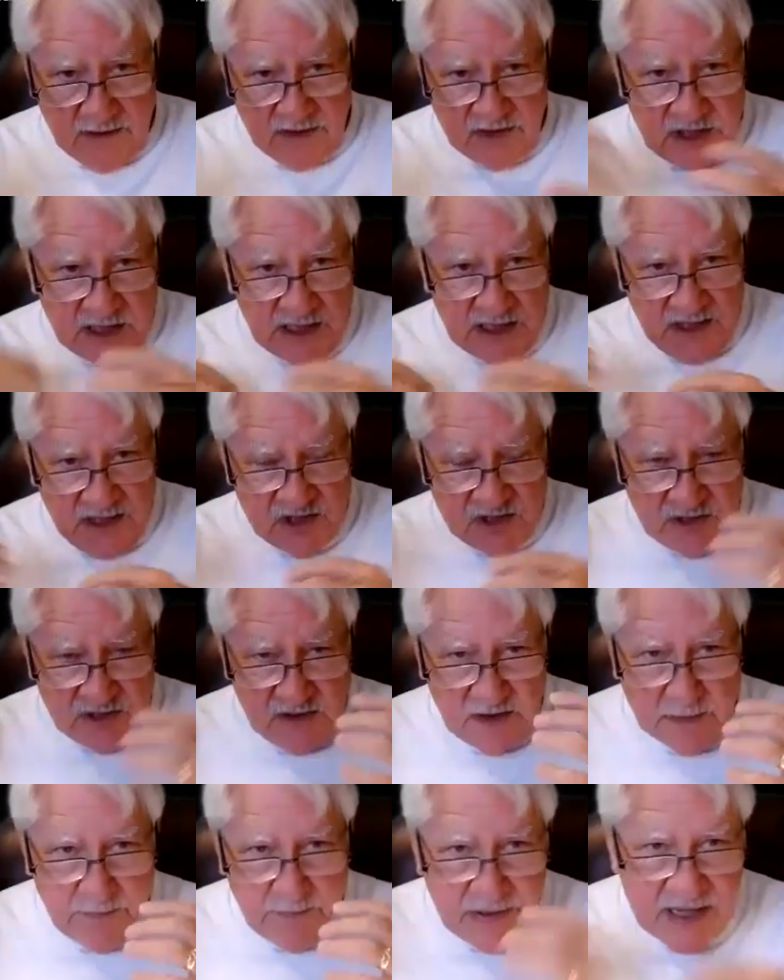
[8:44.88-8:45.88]
change
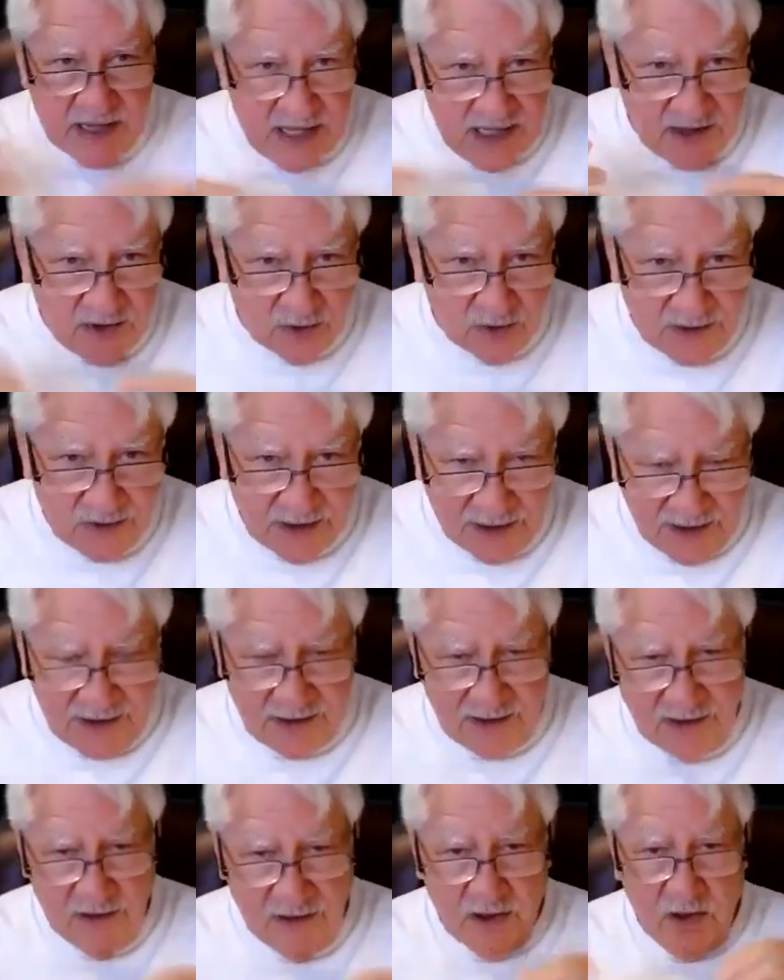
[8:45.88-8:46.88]
the pay you're
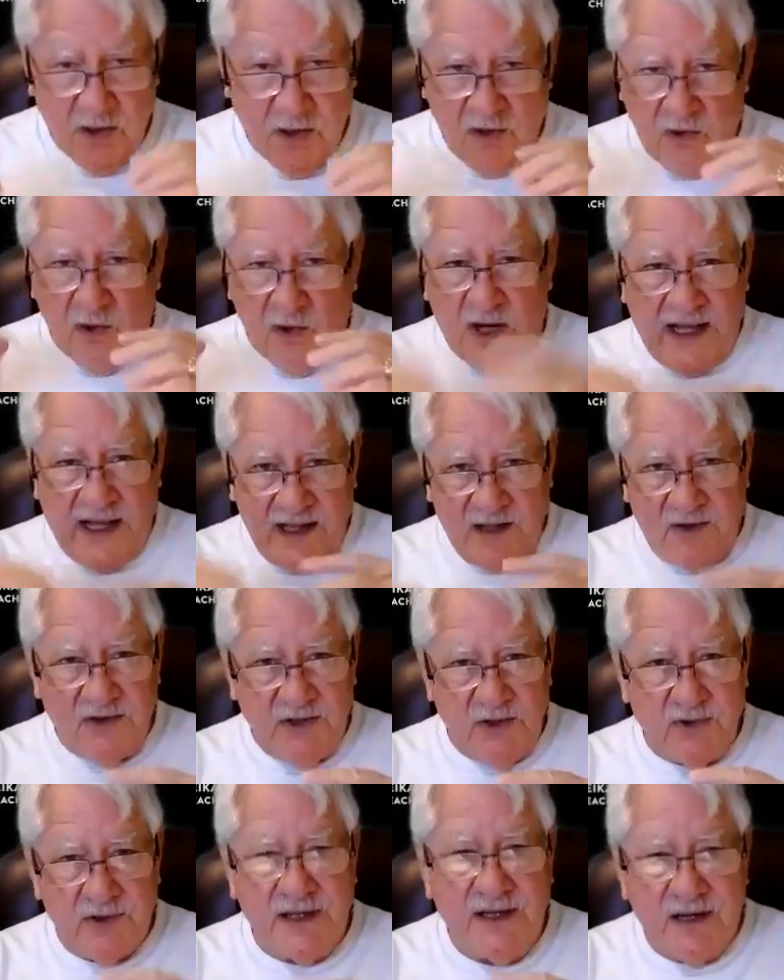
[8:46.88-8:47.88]
getting while
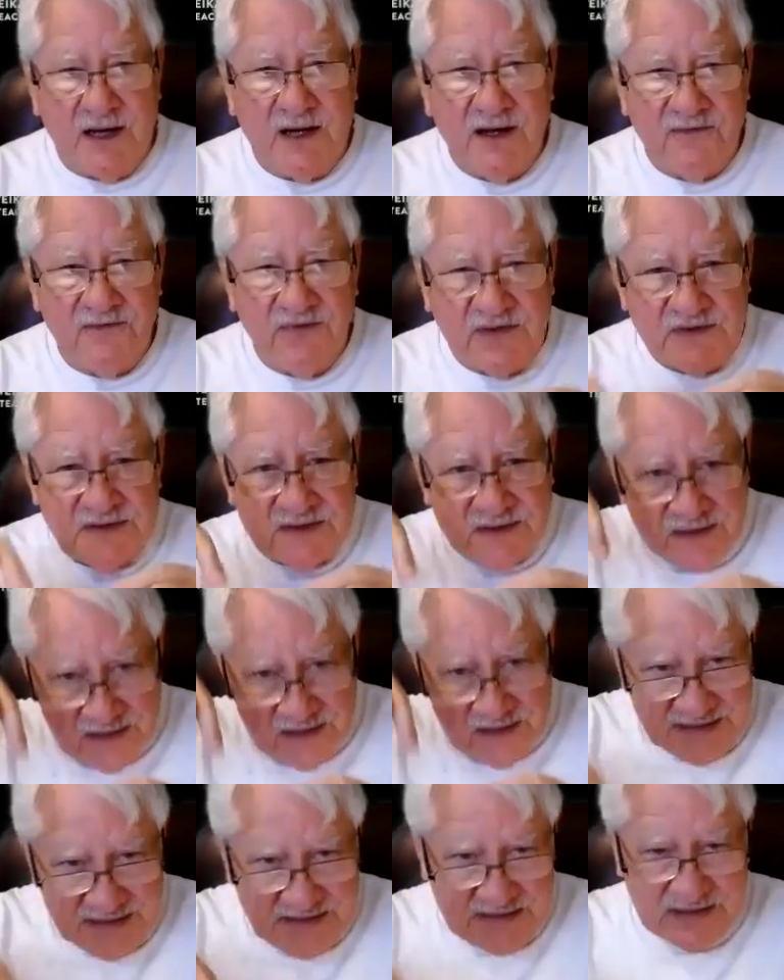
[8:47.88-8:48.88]
you're in office
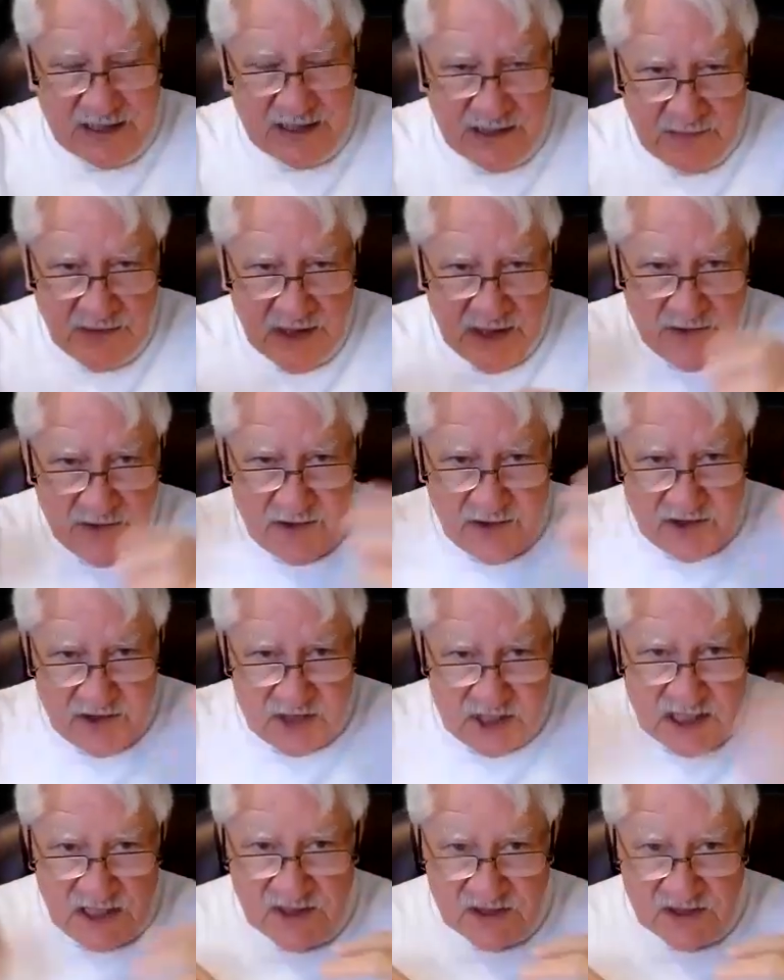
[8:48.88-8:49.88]
this time. You can
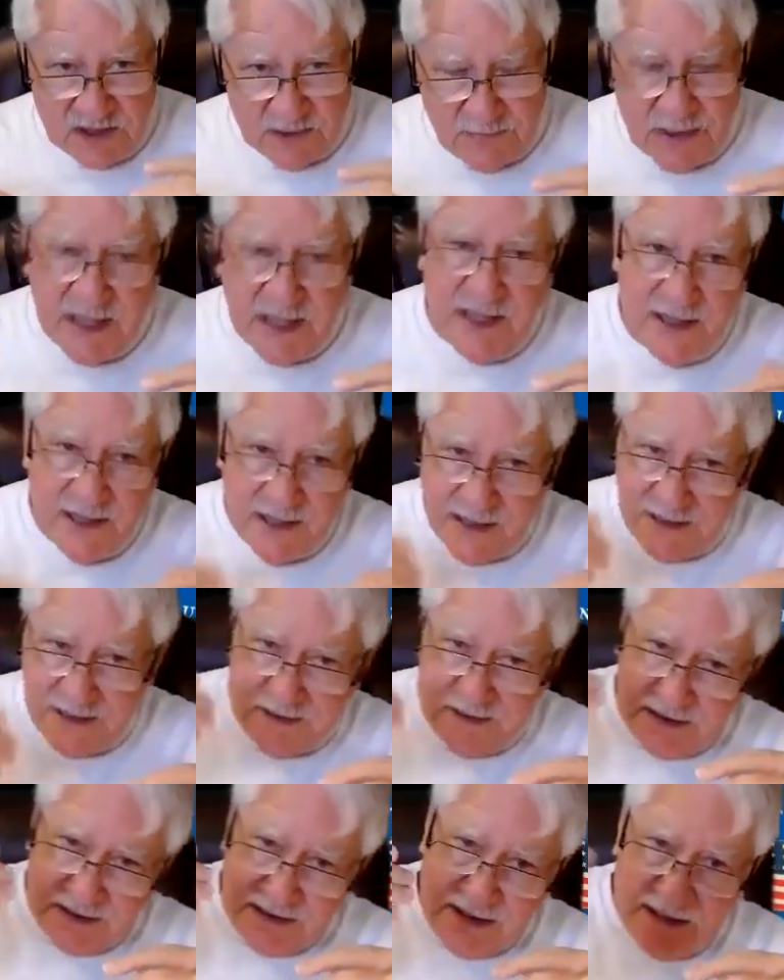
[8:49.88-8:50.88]
change the pay
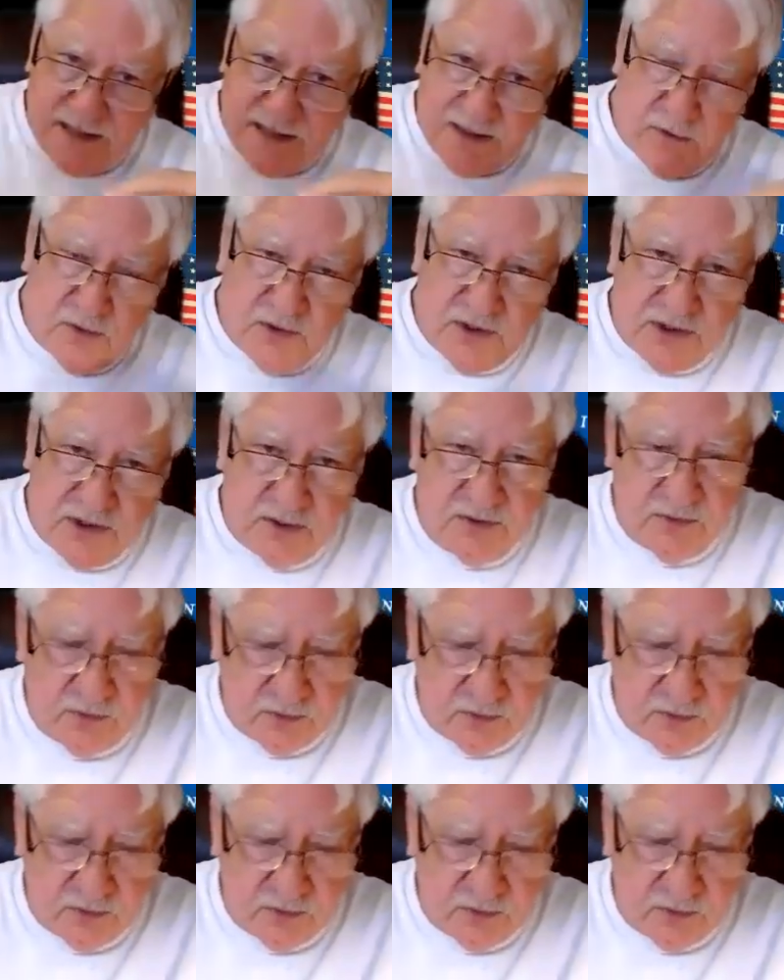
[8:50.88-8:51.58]
and then get it when you're